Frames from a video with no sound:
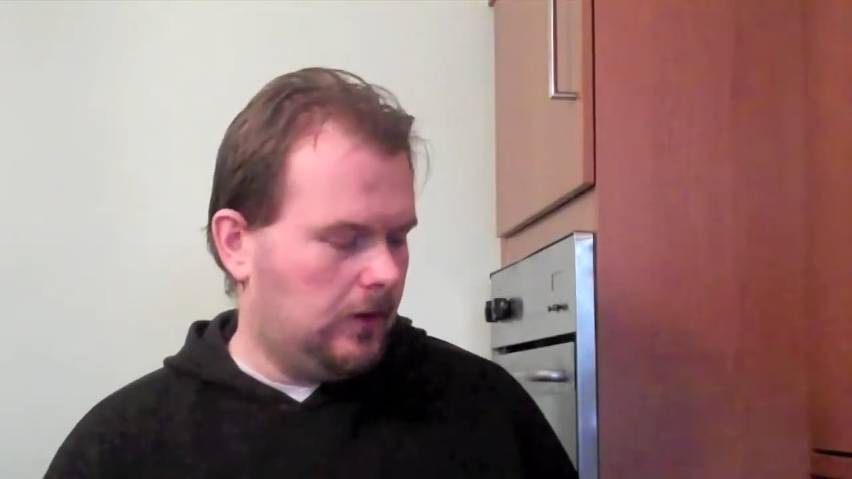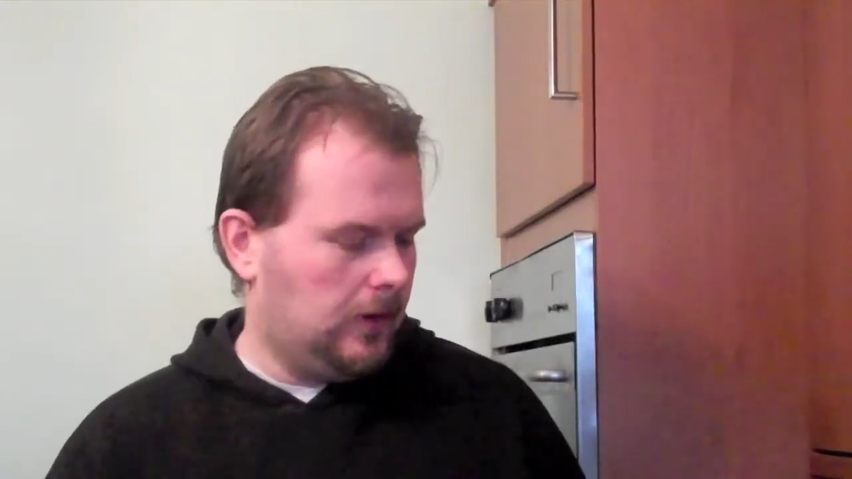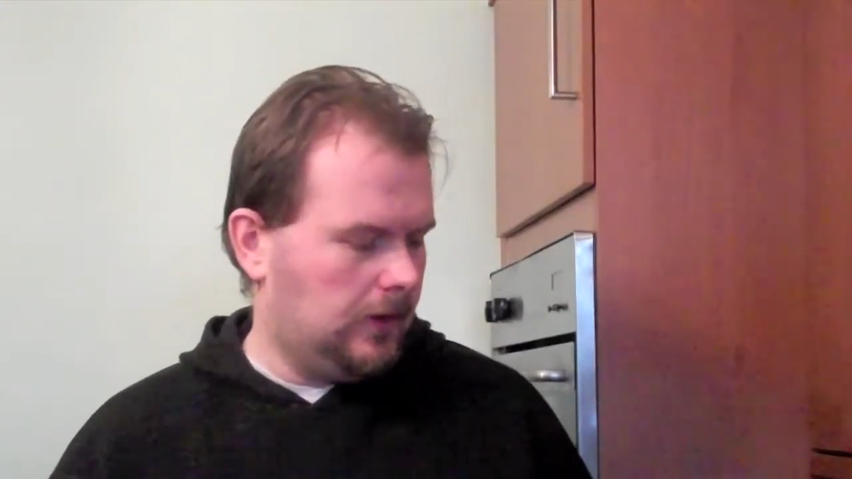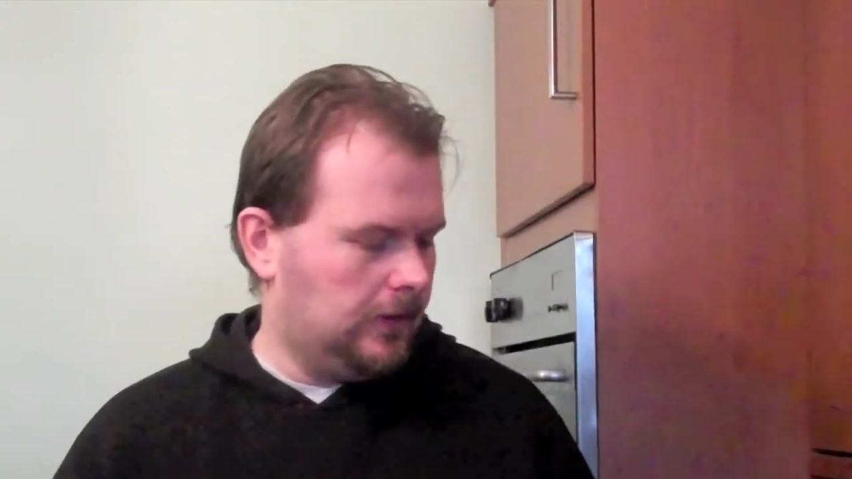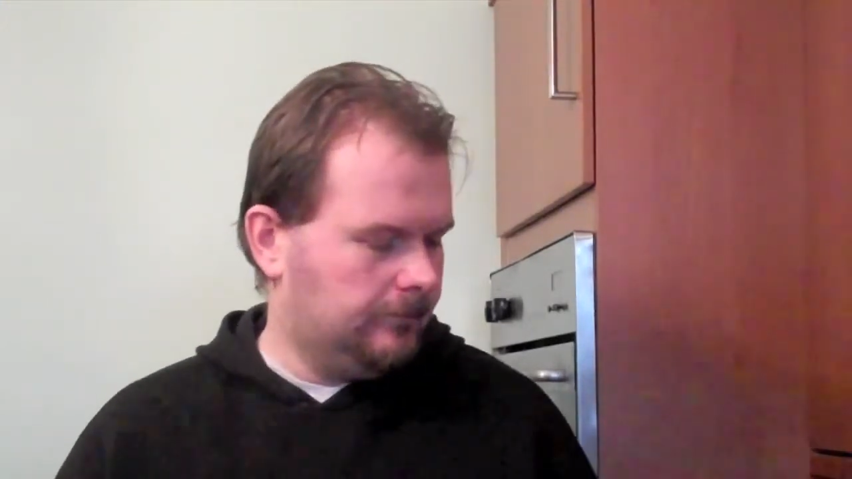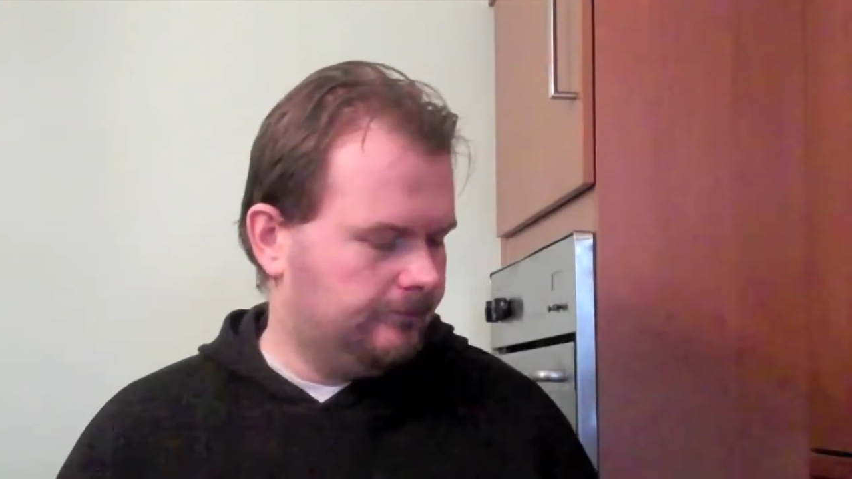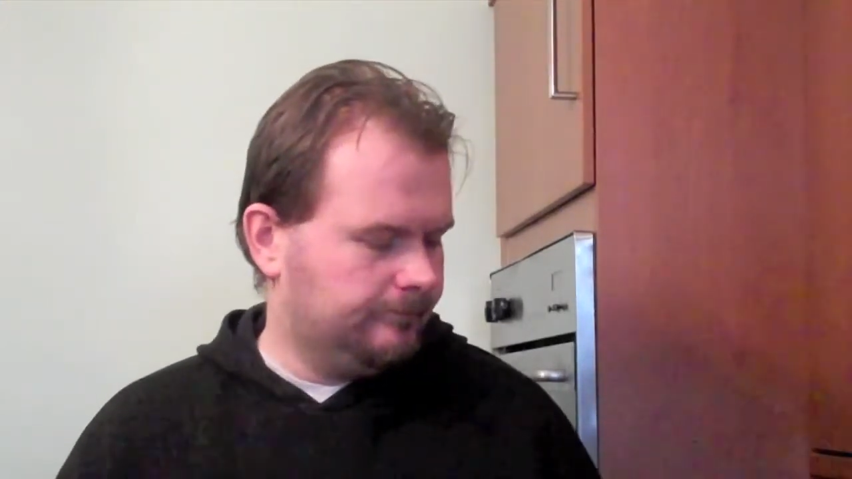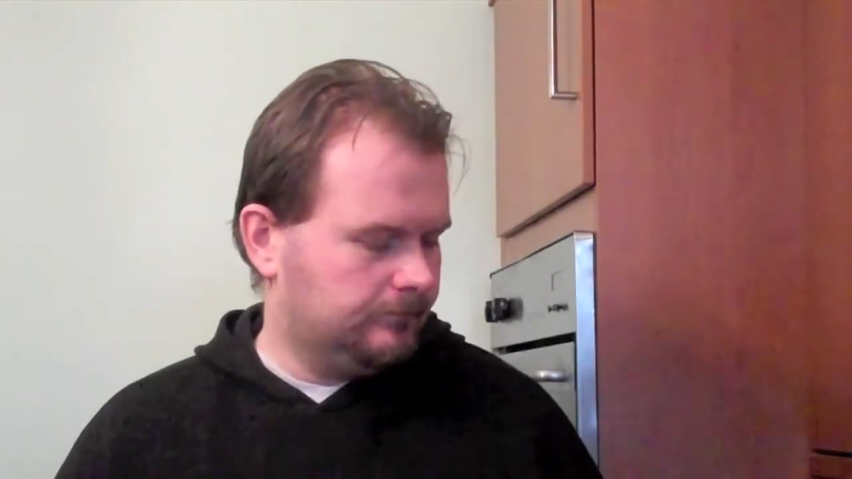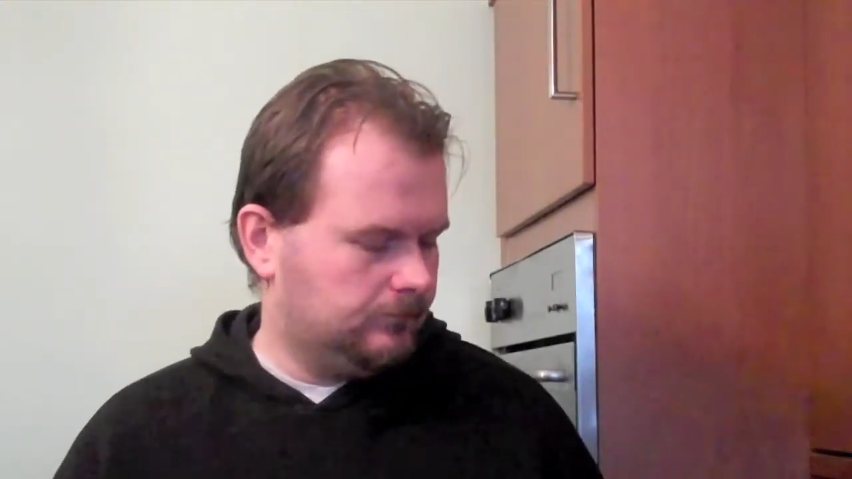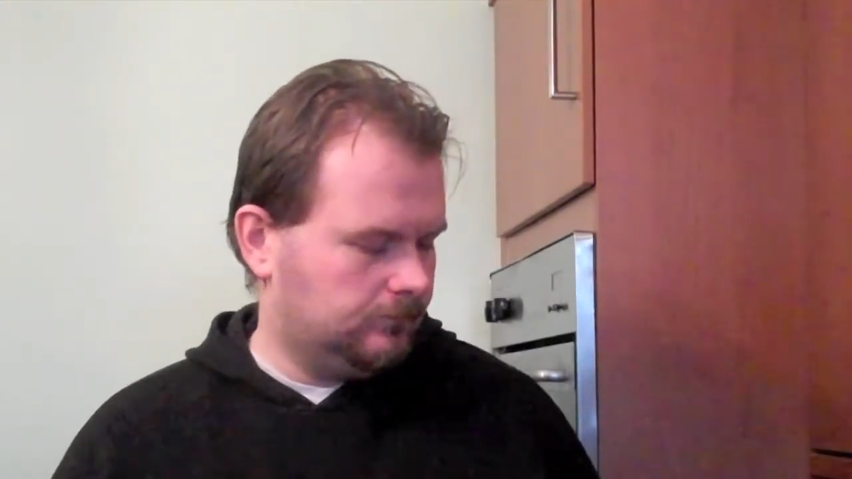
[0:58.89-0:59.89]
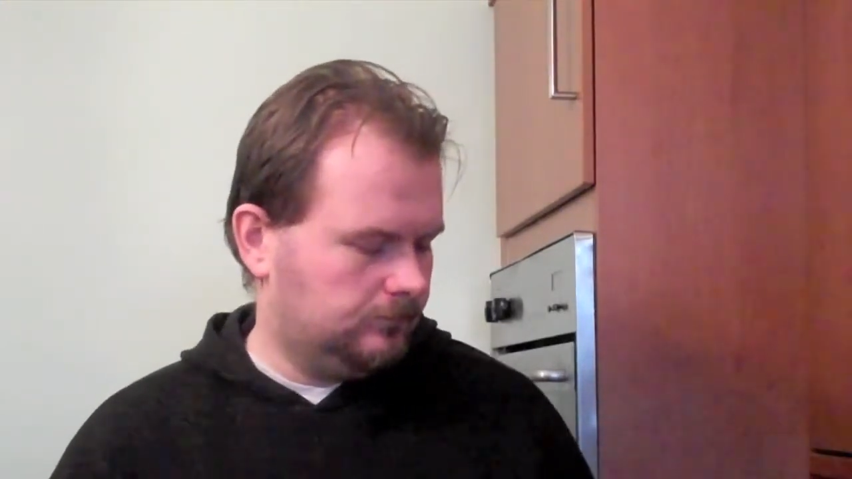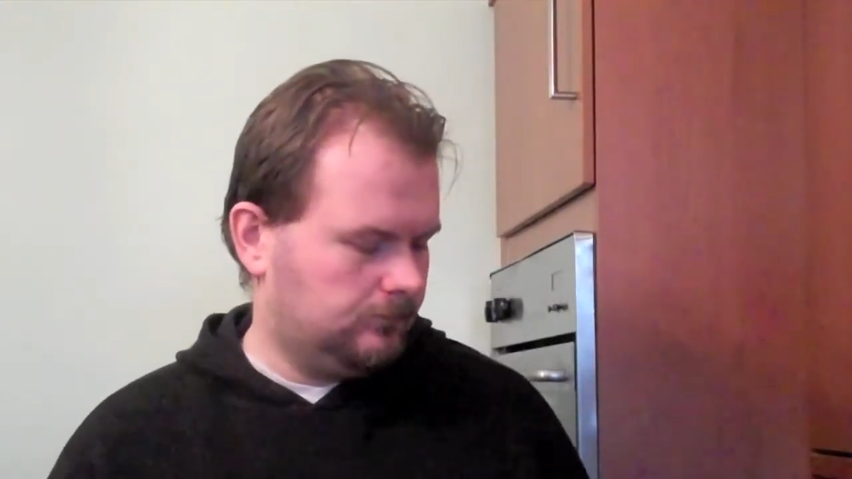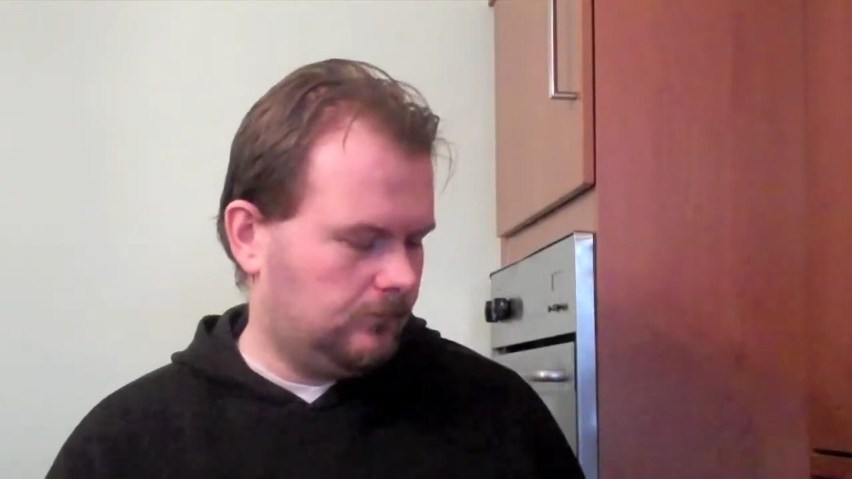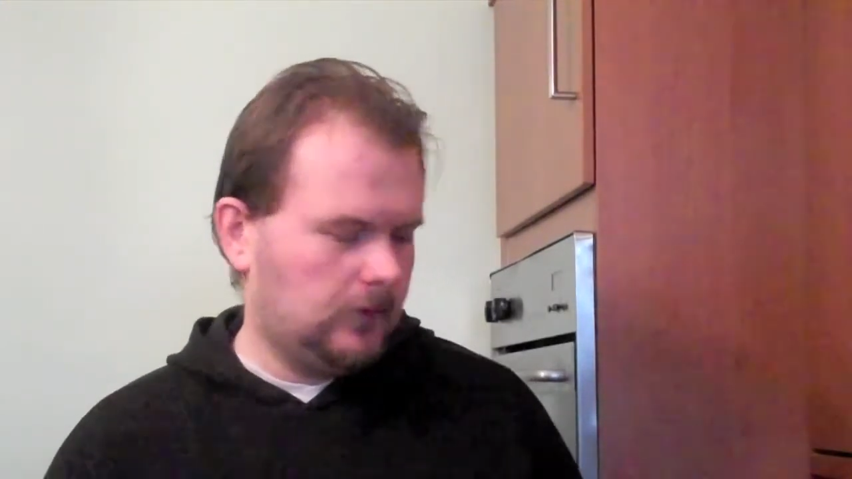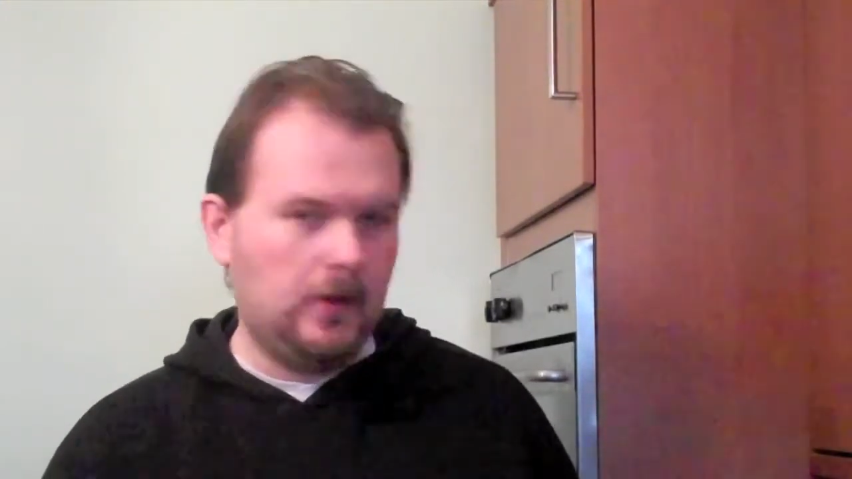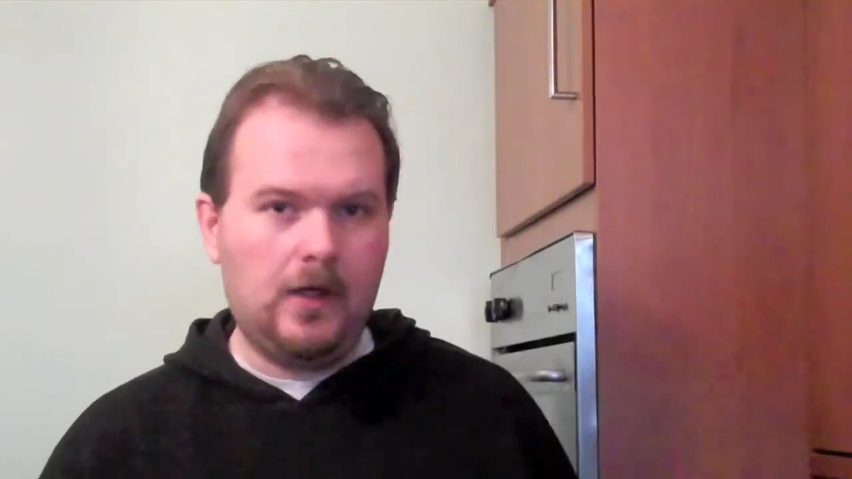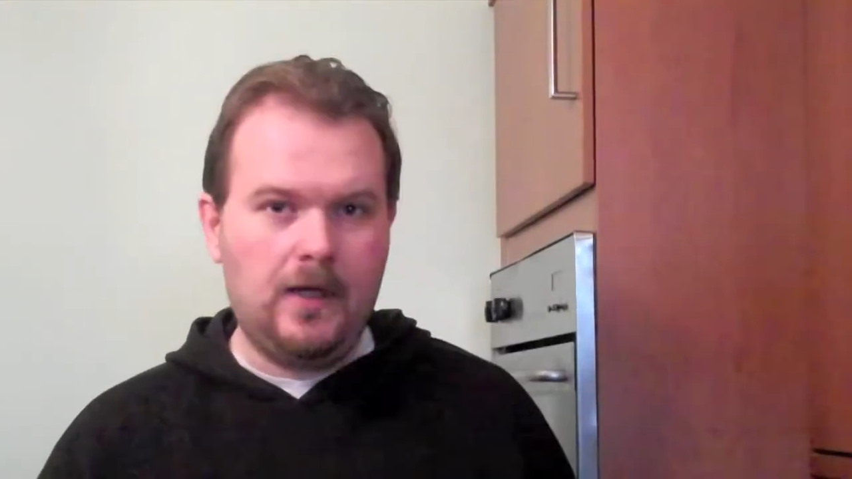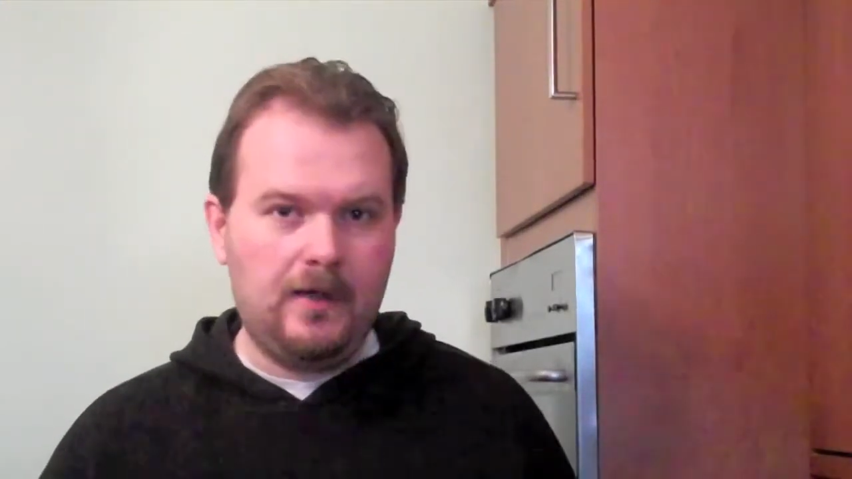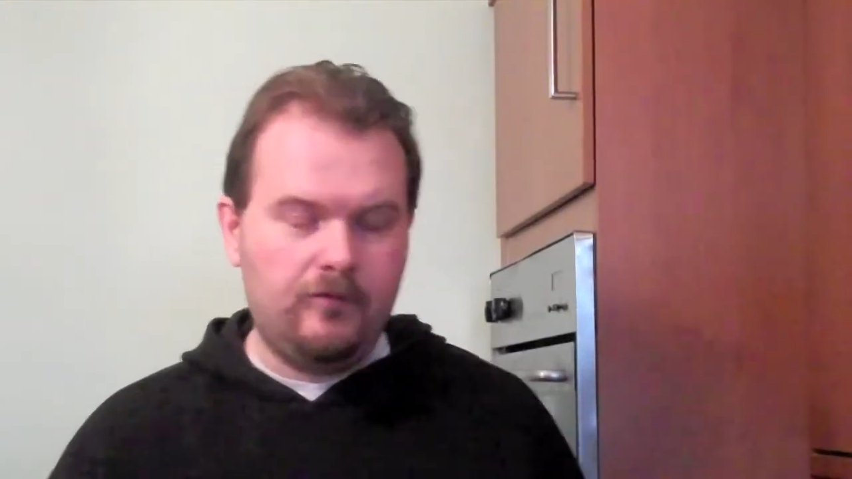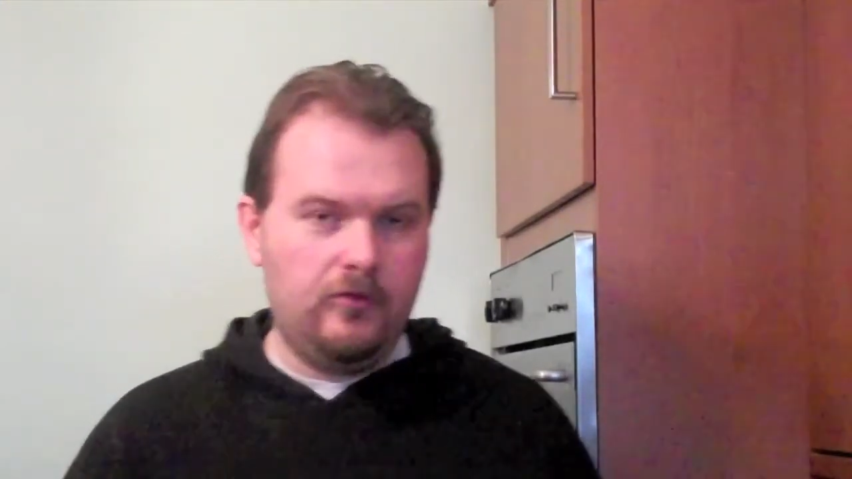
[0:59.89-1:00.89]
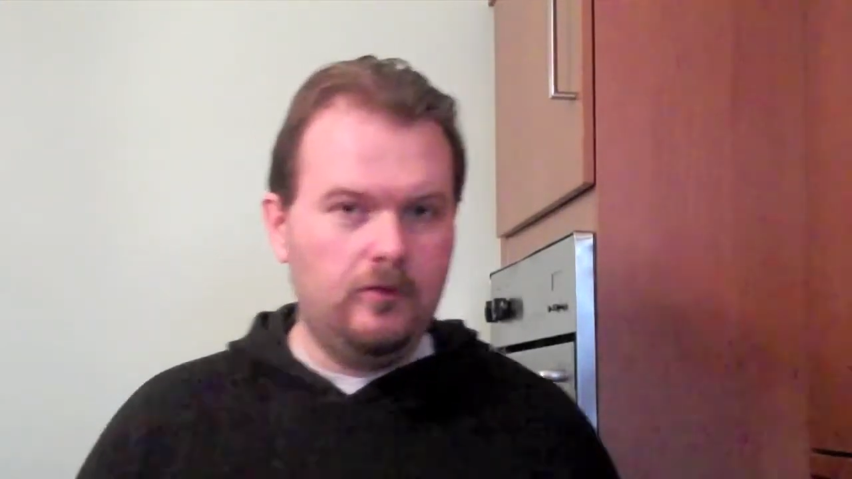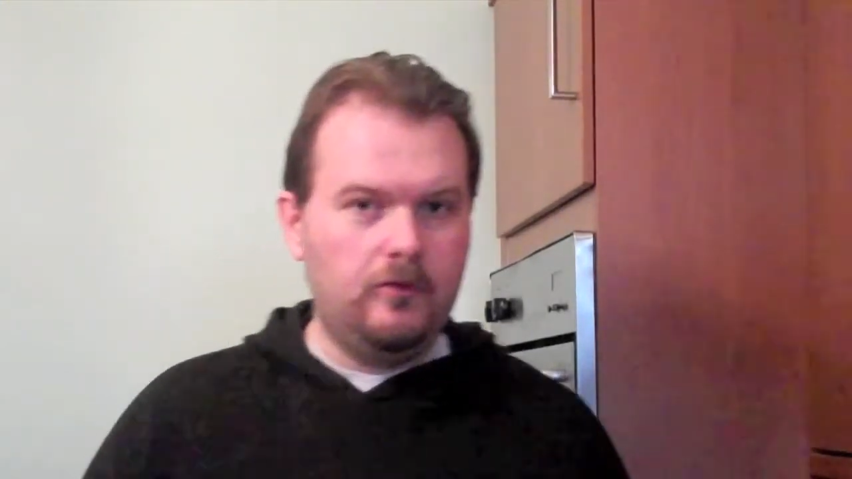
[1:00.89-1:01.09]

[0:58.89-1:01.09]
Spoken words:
I have two